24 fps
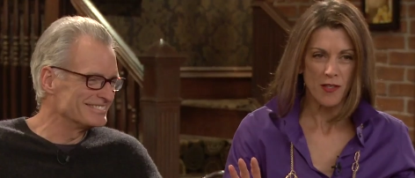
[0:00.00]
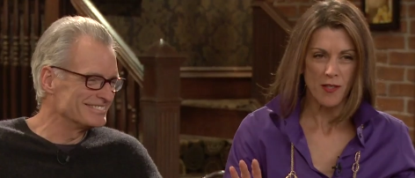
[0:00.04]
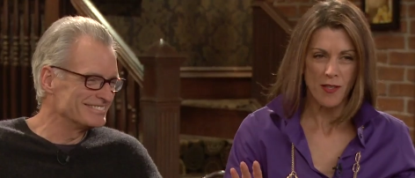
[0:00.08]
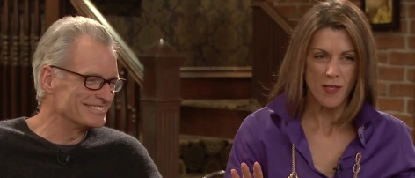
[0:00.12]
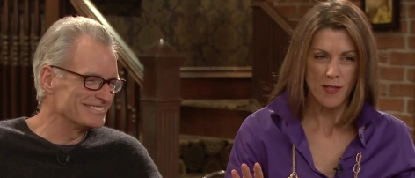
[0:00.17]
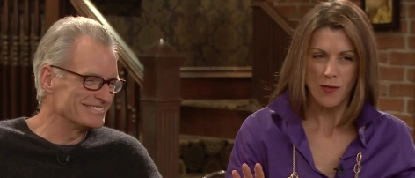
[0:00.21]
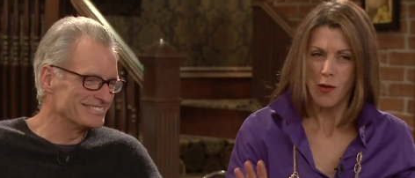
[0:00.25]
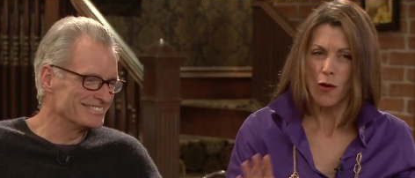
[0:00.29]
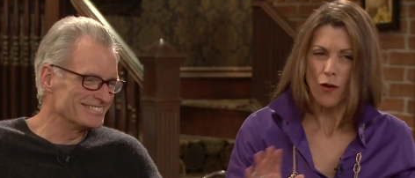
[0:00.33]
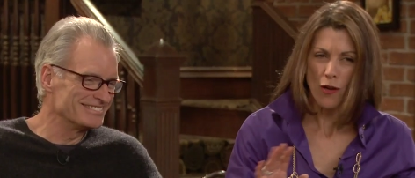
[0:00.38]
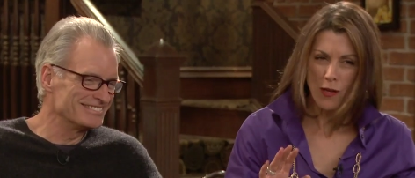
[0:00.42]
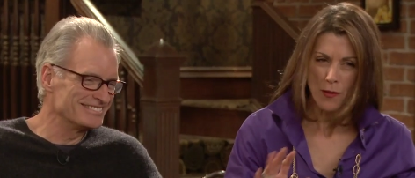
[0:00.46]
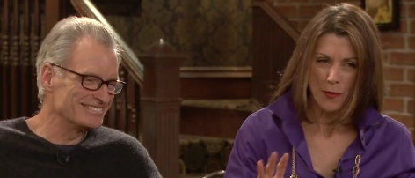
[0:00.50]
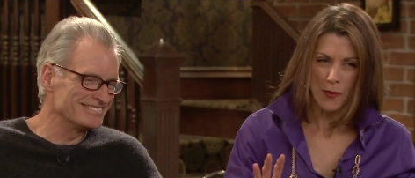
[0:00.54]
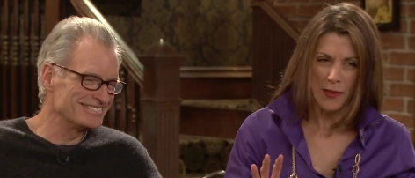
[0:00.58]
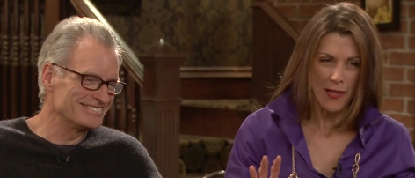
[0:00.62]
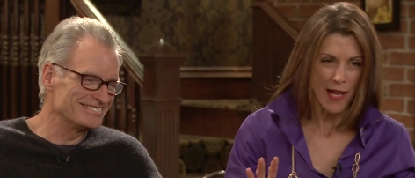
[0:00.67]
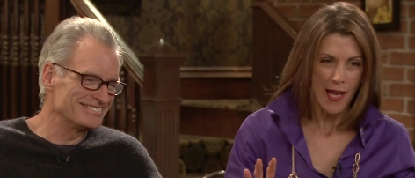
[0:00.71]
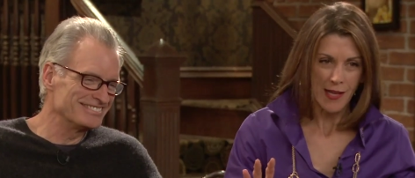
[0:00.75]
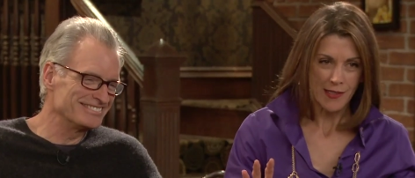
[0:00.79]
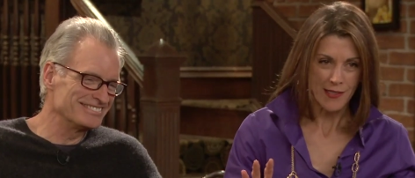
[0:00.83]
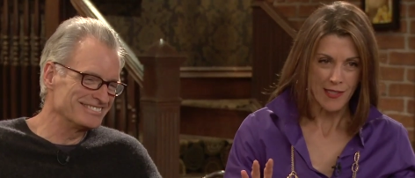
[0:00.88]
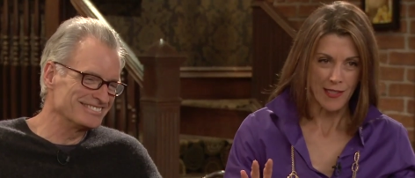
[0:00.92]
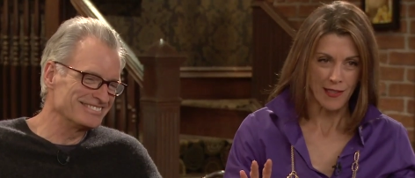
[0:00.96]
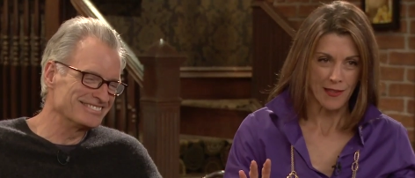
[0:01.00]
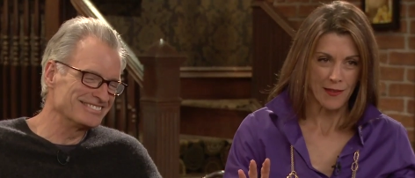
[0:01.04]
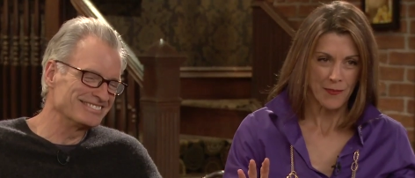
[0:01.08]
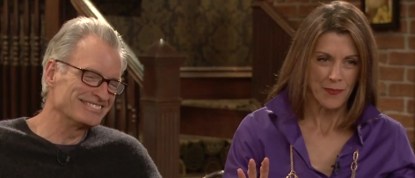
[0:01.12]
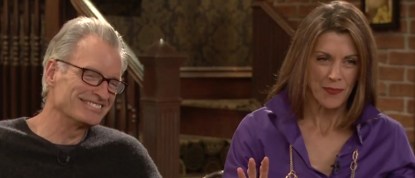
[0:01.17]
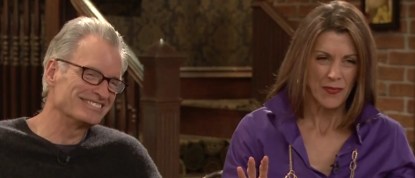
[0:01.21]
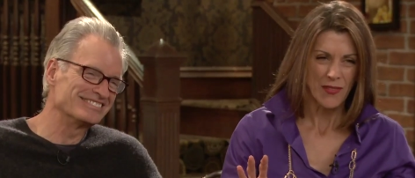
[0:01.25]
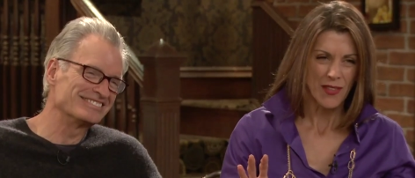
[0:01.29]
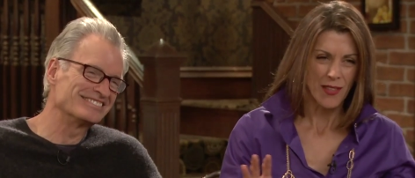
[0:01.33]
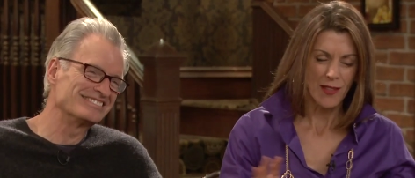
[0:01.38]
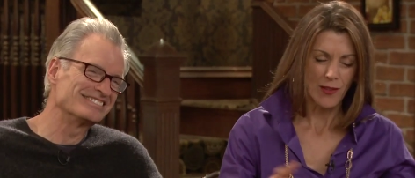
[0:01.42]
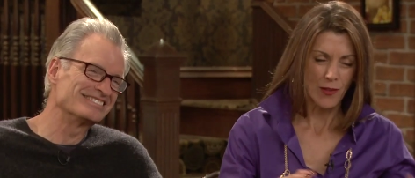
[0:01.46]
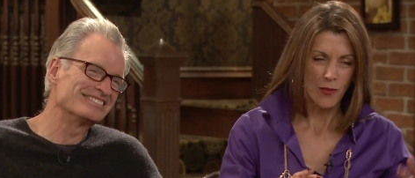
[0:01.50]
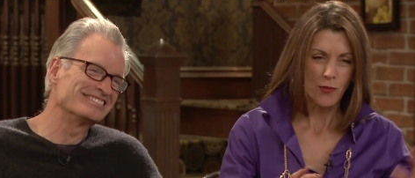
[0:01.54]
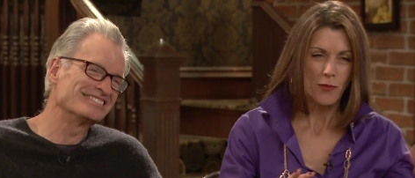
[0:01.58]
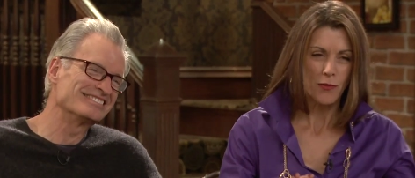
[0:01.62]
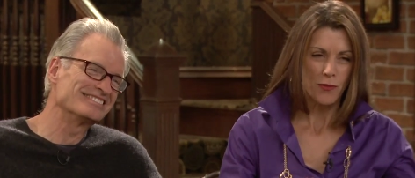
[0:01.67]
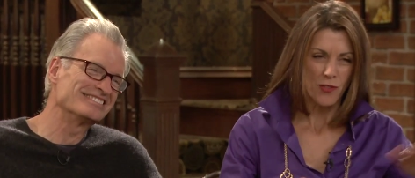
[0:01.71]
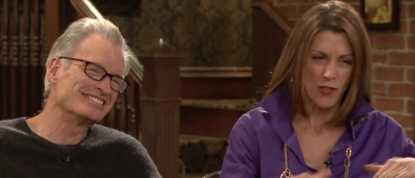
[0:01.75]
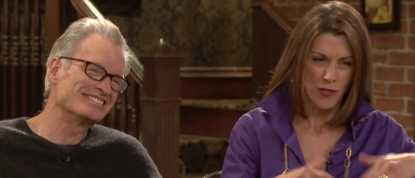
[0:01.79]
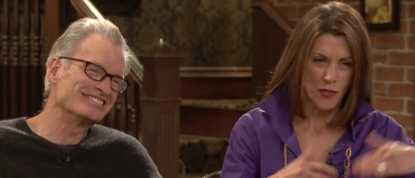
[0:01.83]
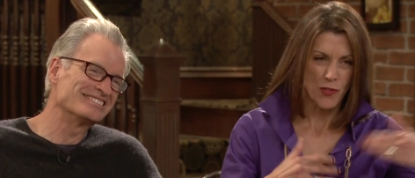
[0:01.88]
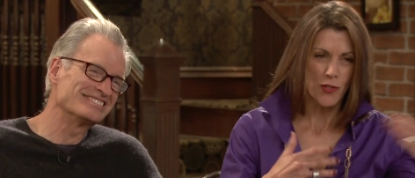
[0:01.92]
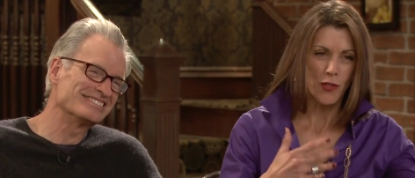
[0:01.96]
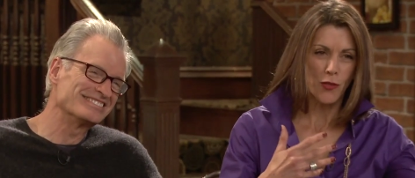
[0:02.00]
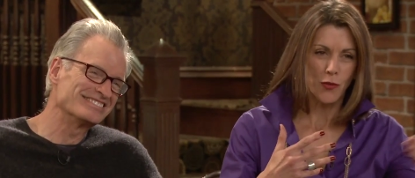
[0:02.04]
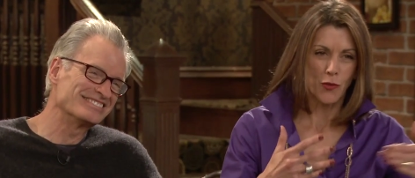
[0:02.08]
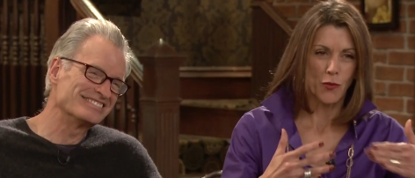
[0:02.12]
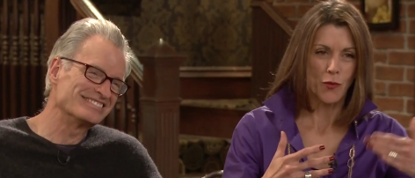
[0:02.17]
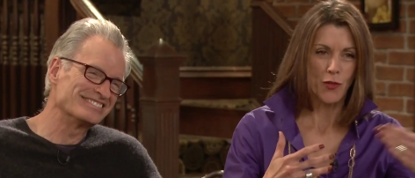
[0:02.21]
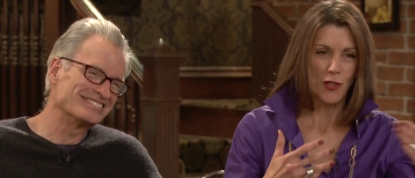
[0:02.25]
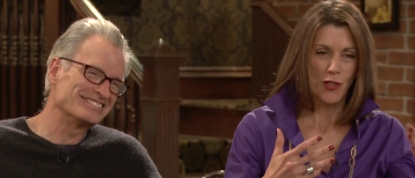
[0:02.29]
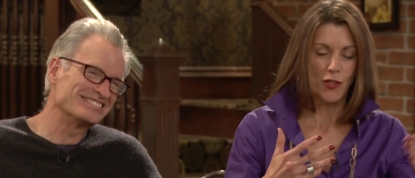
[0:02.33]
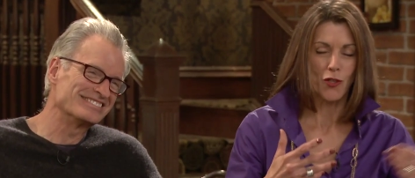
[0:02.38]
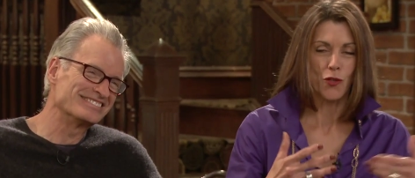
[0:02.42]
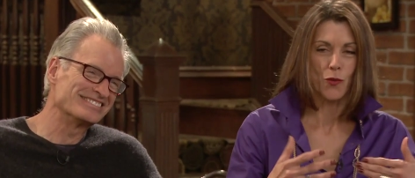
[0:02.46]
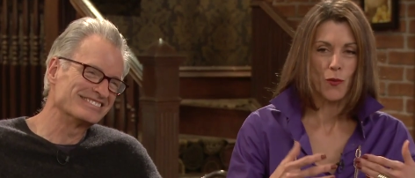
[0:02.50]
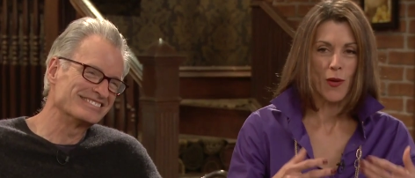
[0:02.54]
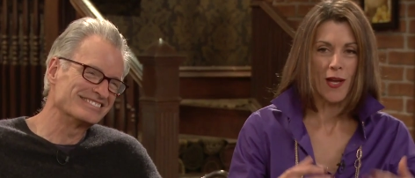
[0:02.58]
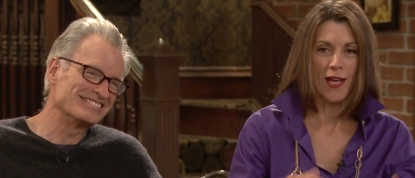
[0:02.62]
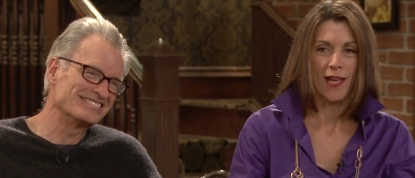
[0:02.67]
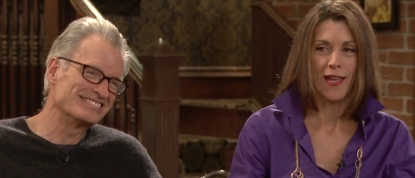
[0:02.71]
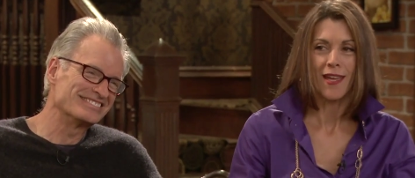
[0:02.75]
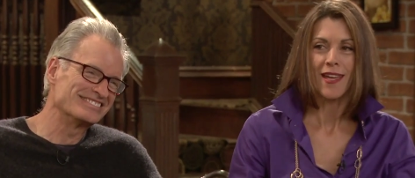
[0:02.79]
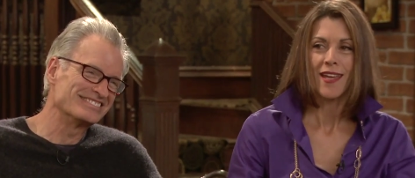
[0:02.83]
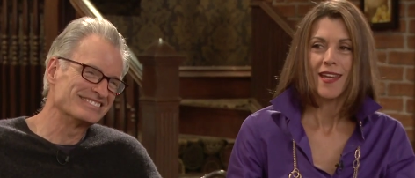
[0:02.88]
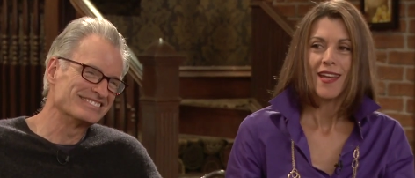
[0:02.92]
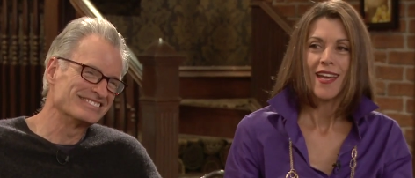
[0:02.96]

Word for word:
Speaker 1: to this horrible acting. You know, just you do it your way.